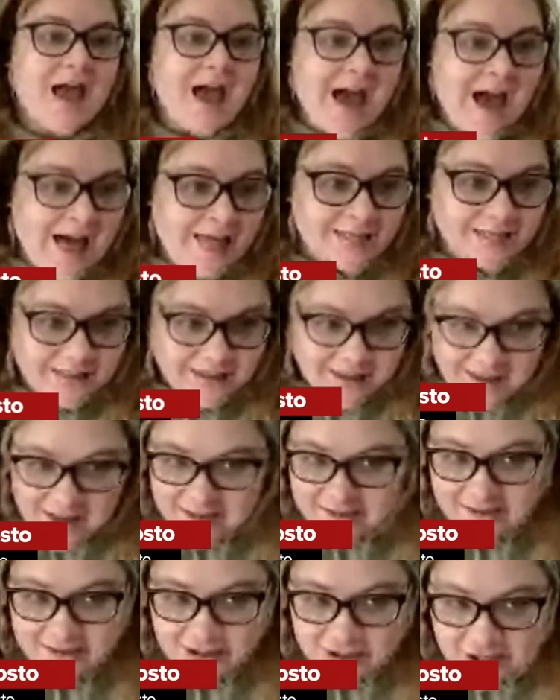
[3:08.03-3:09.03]
at the
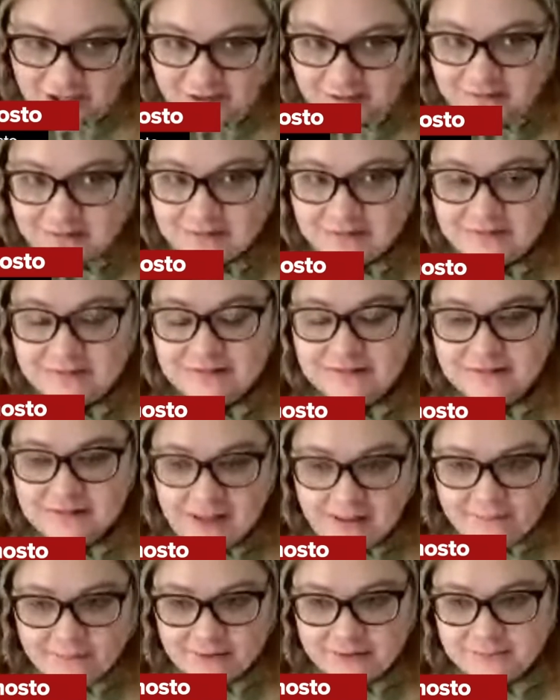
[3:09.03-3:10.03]
NHL
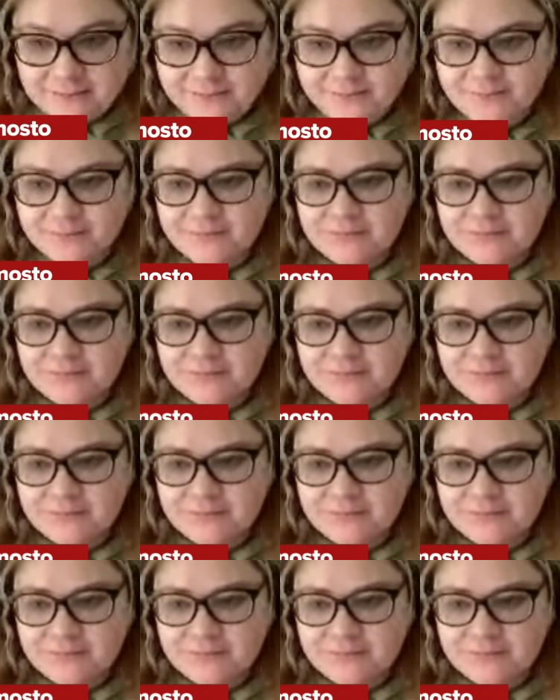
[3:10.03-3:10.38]
level.